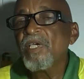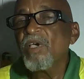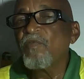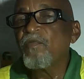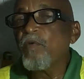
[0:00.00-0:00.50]

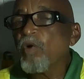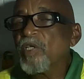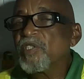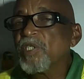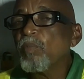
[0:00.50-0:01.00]

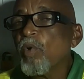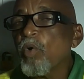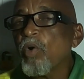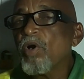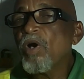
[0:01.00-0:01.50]
focusing
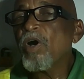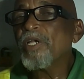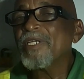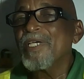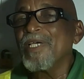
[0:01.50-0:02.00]
more
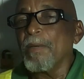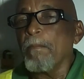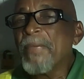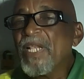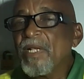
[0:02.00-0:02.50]
on
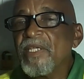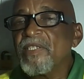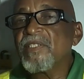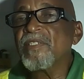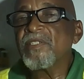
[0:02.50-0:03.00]
middle
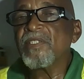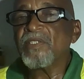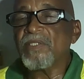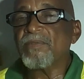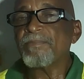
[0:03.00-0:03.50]
distances.